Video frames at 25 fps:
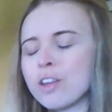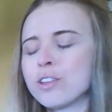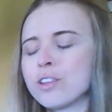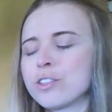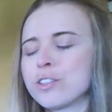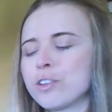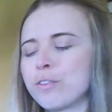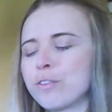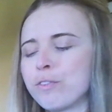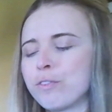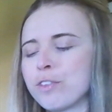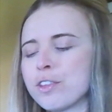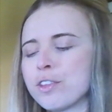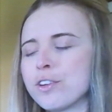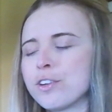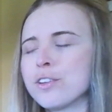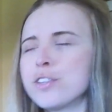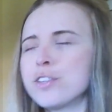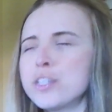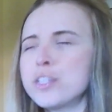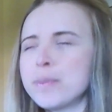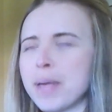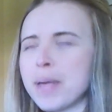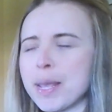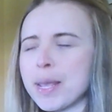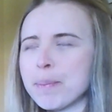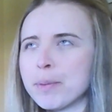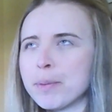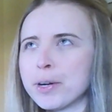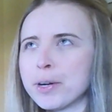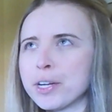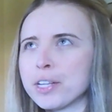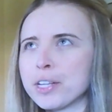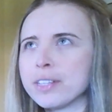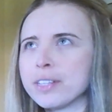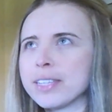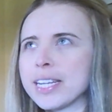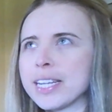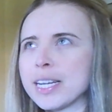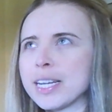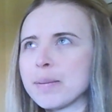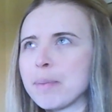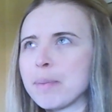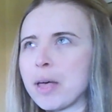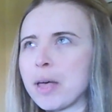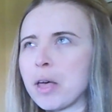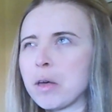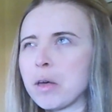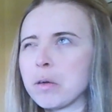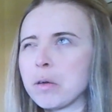So for the newspaper you'll need
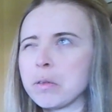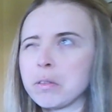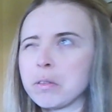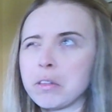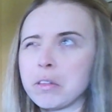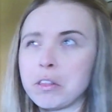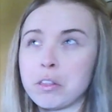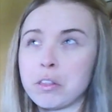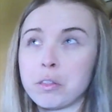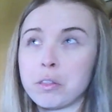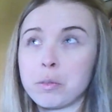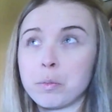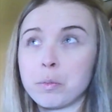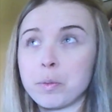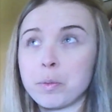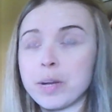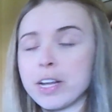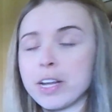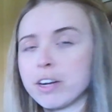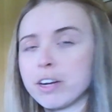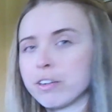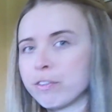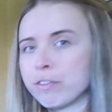about 3 or